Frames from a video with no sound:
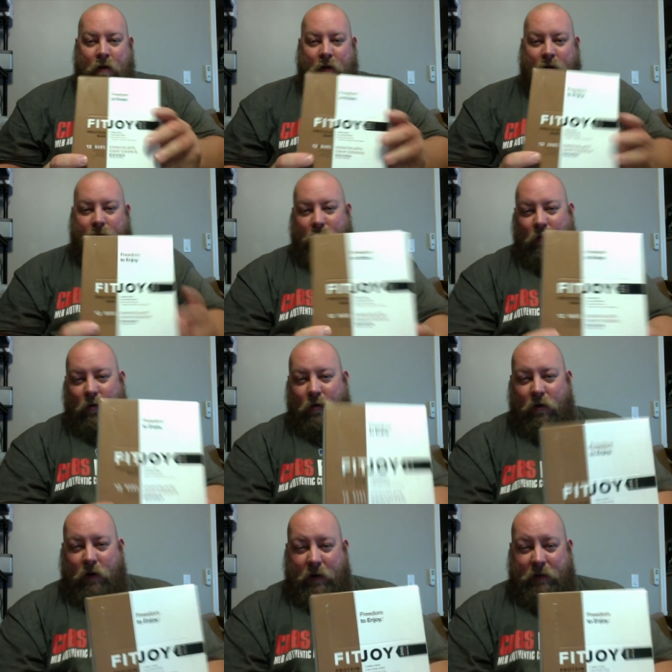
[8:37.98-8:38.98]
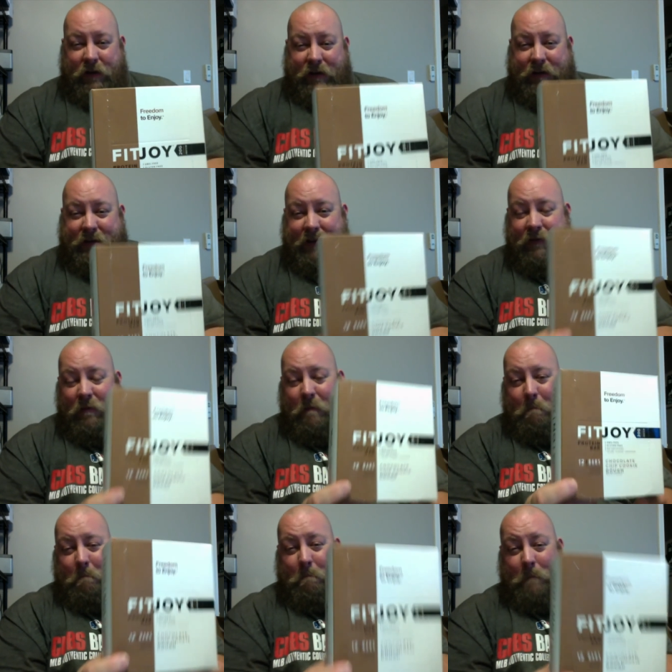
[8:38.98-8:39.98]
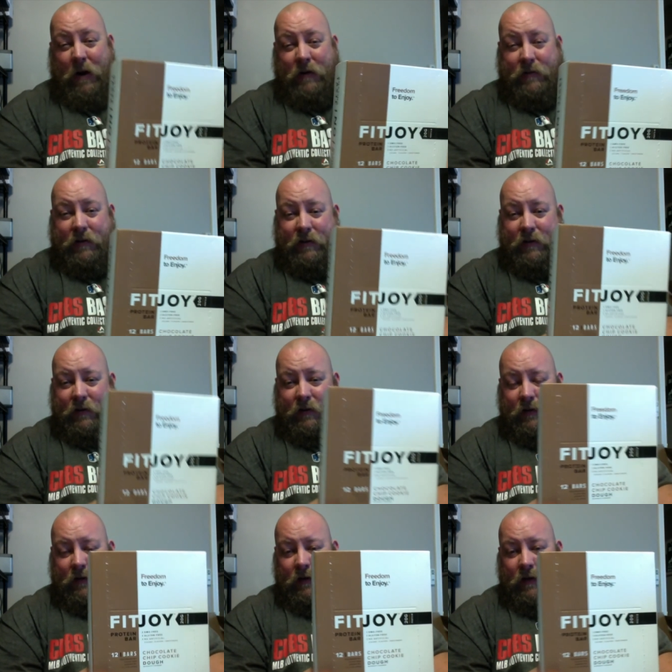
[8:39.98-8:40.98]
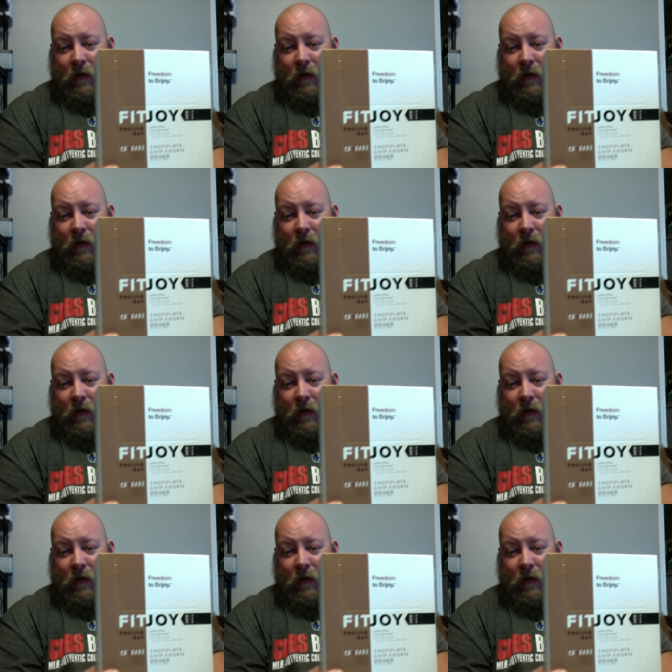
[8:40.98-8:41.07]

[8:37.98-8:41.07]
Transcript: for it was like seven bucks, I think.